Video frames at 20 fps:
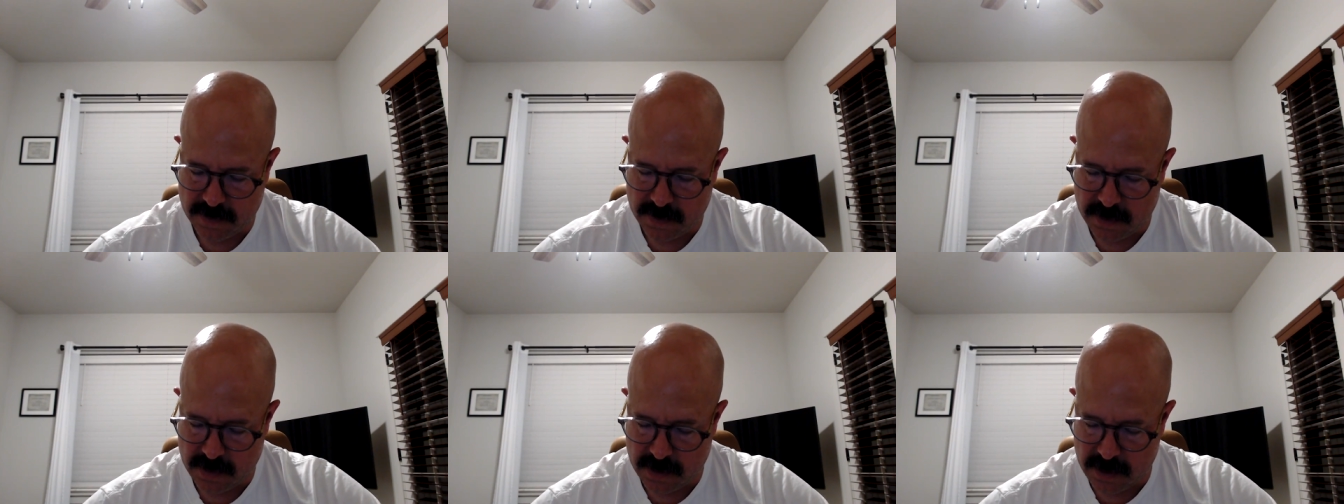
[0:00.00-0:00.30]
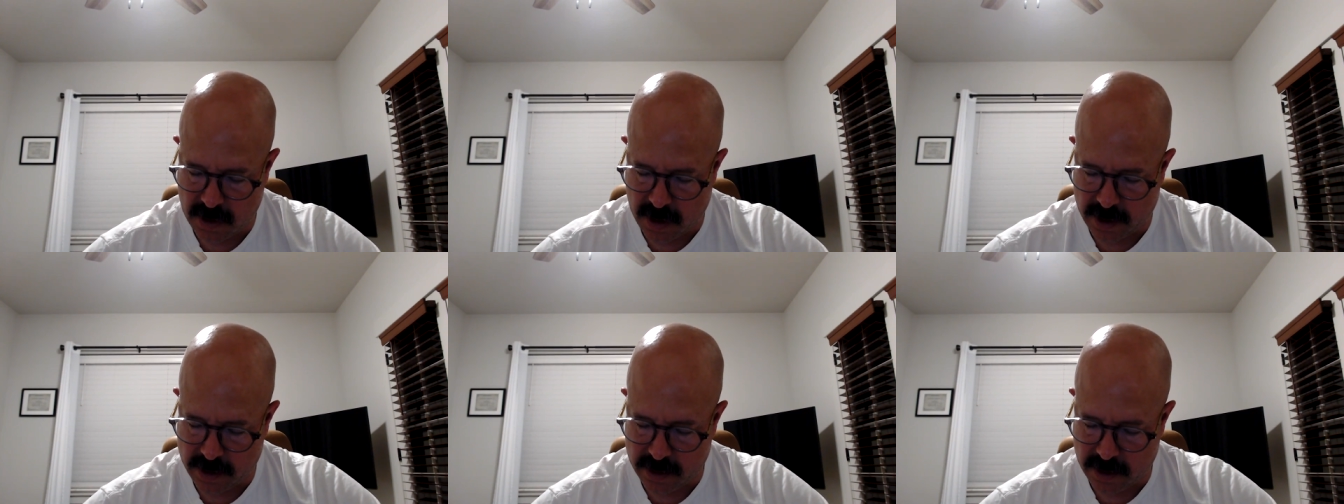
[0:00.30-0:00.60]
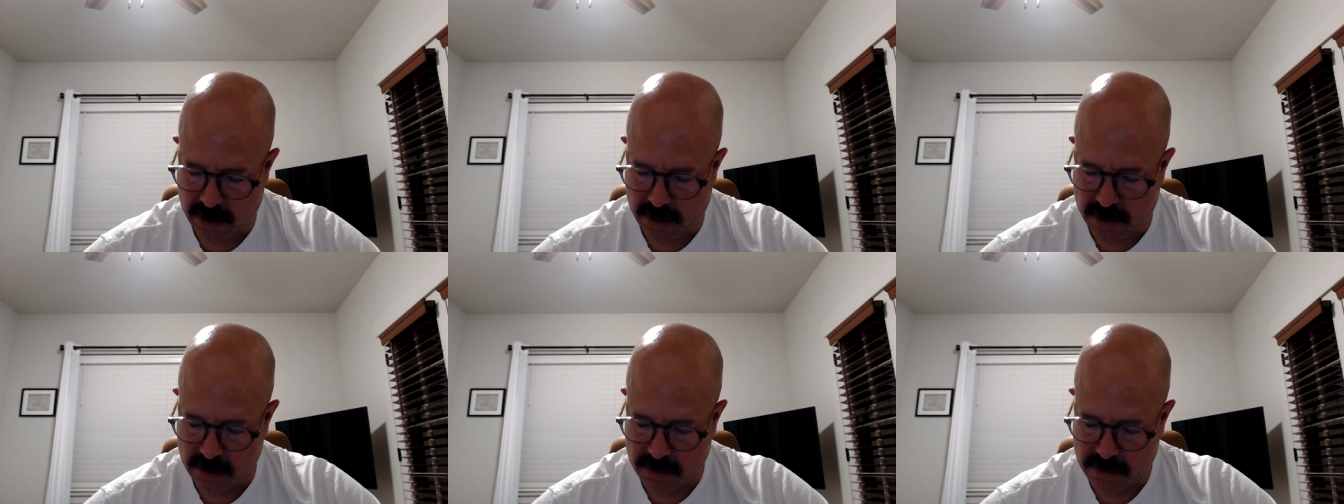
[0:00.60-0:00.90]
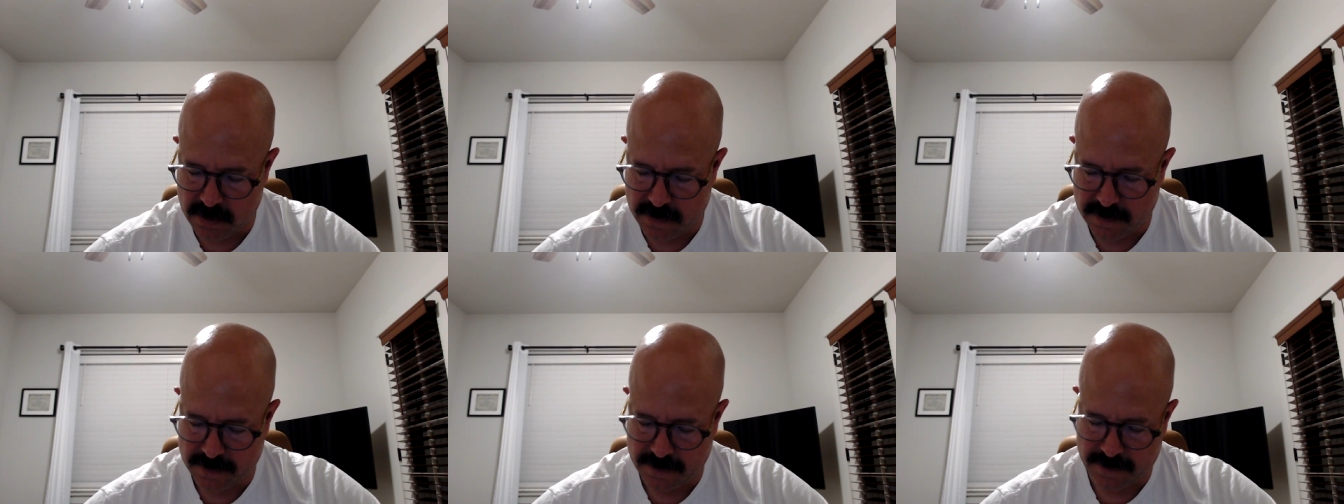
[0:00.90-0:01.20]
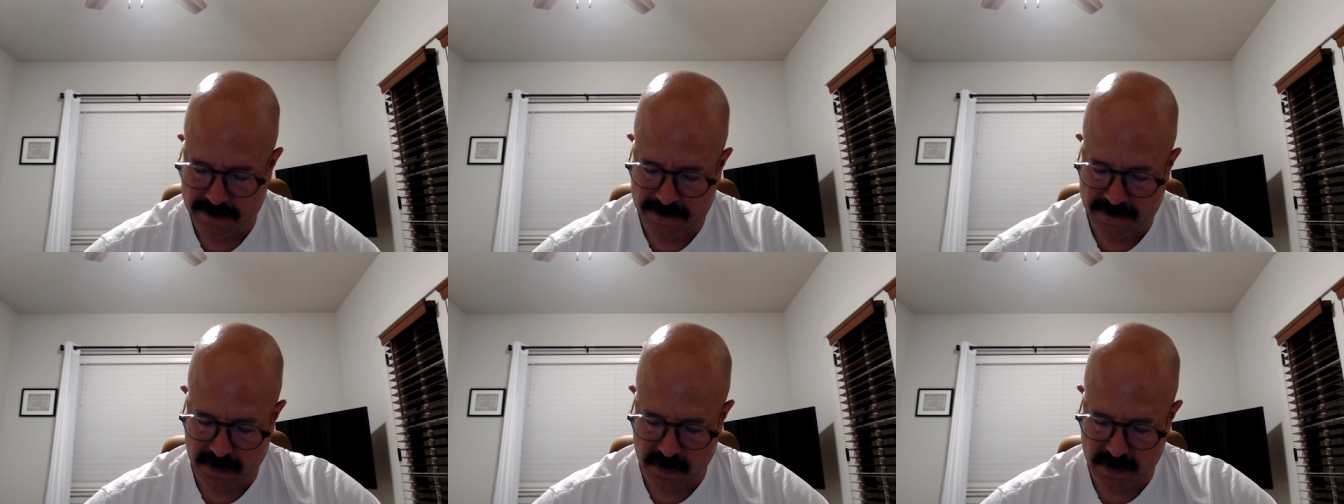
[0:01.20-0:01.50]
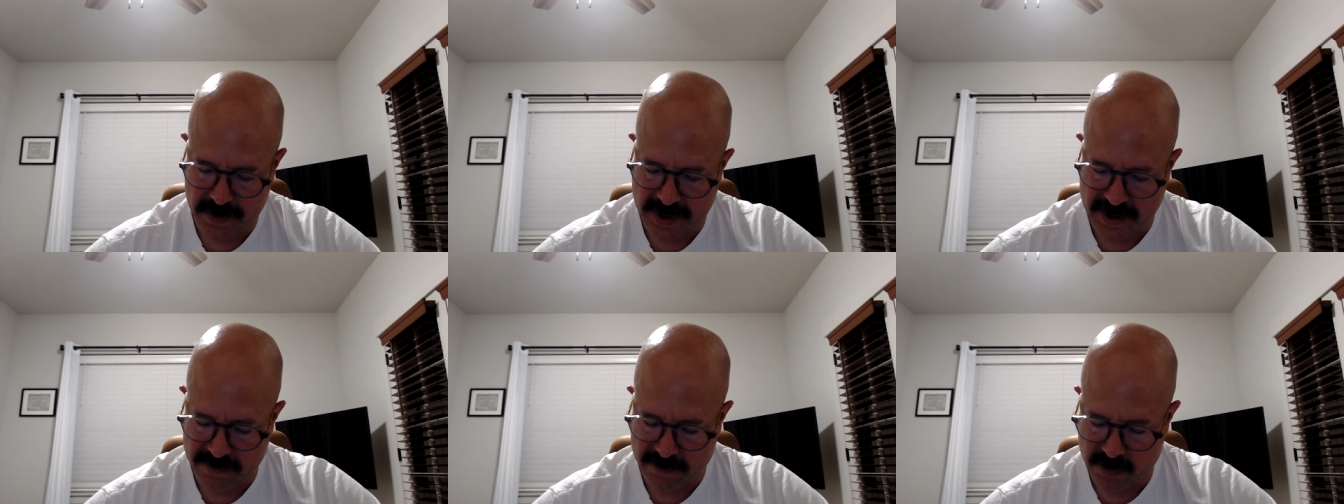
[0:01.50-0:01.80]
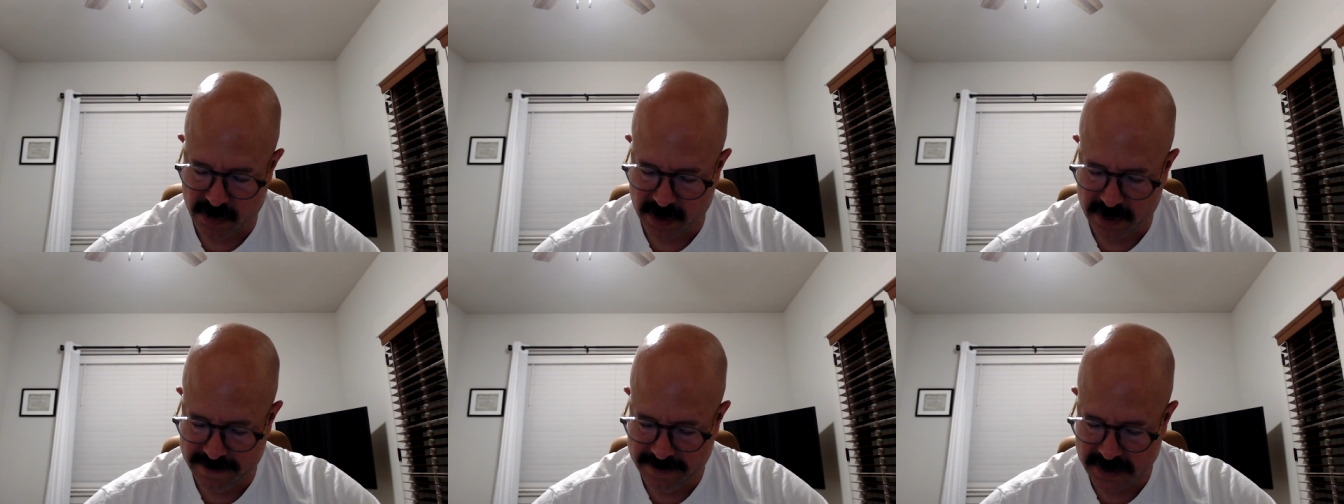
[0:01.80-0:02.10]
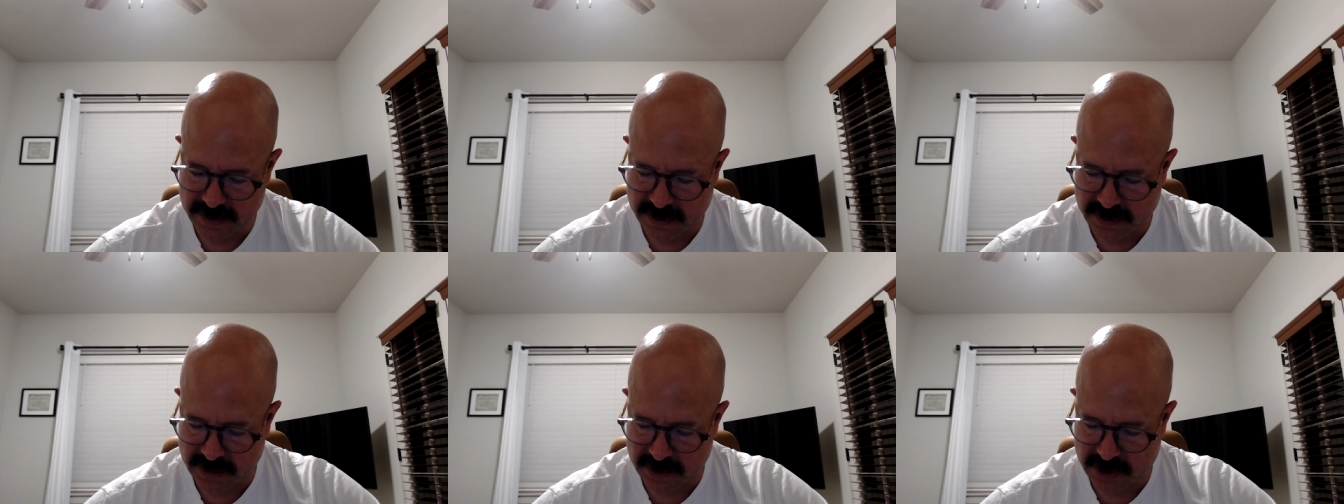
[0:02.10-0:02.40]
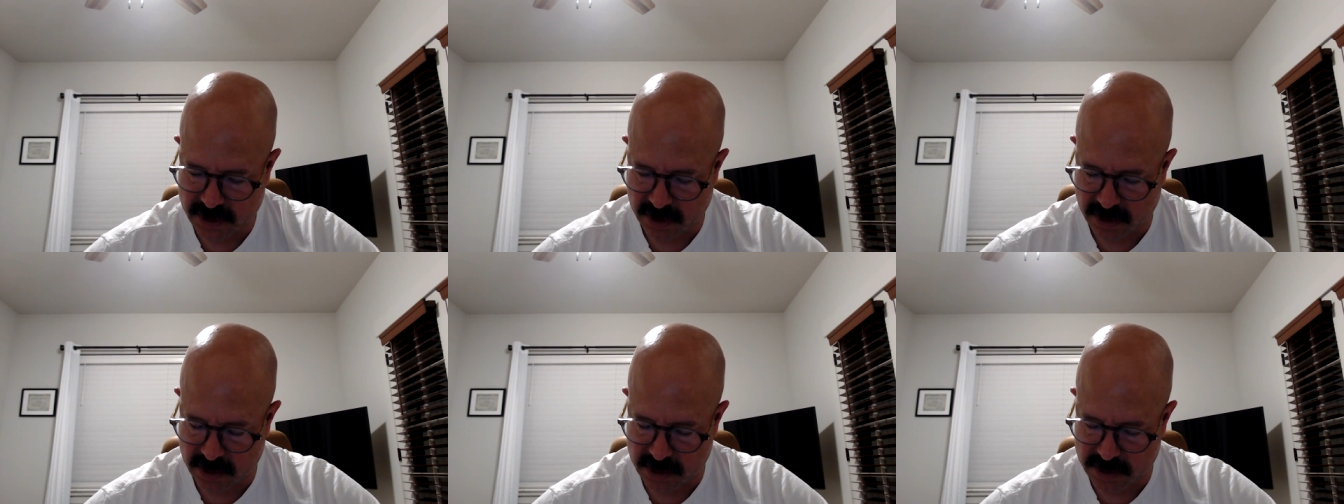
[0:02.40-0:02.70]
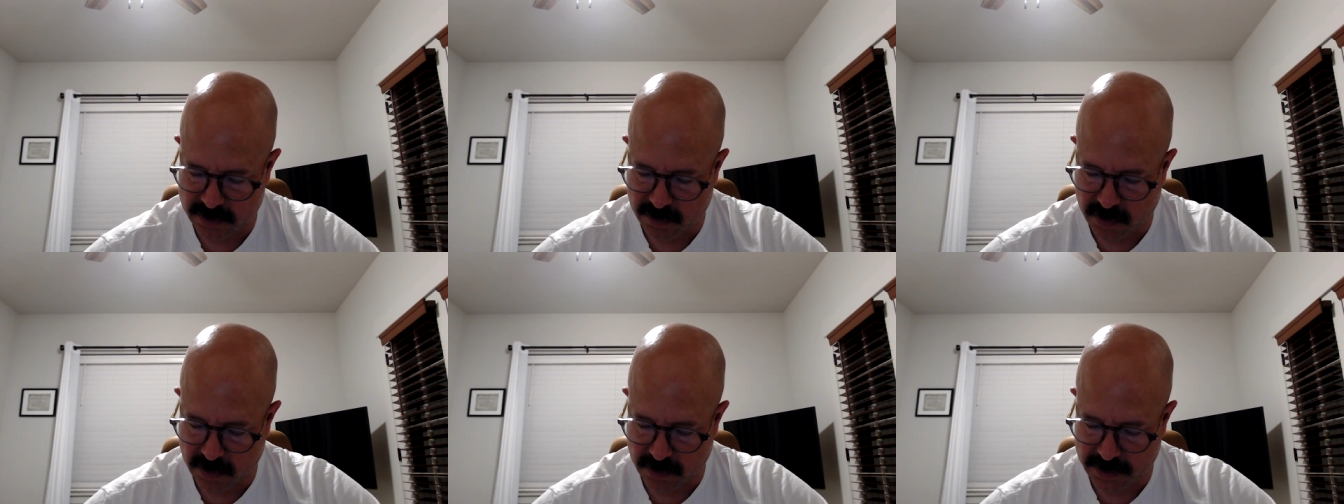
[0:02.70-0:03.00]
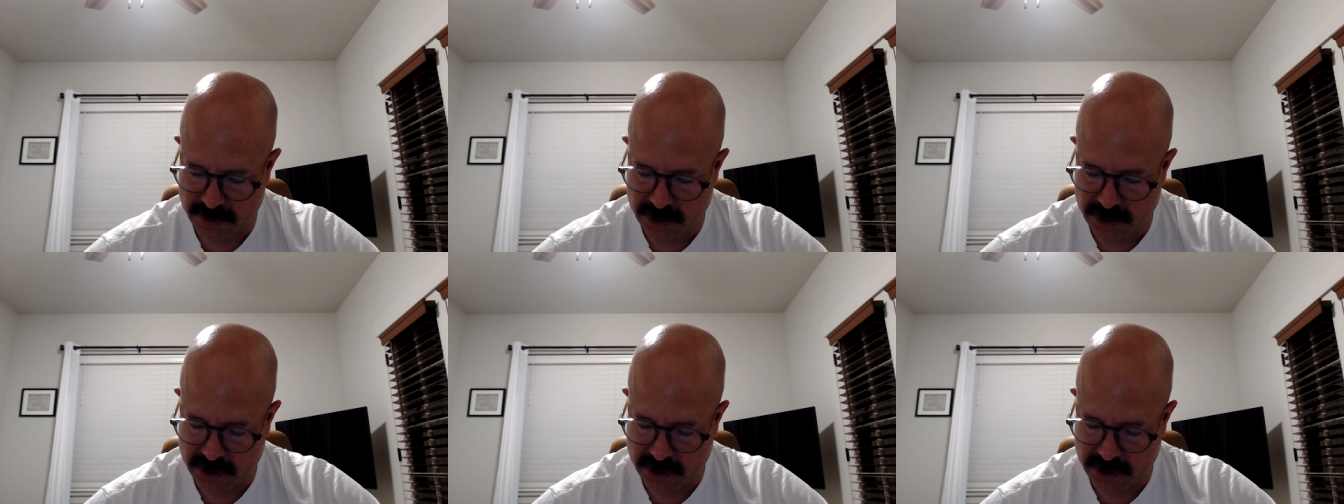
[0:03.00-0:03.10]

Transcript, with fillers: Not at all. For we have previously charged both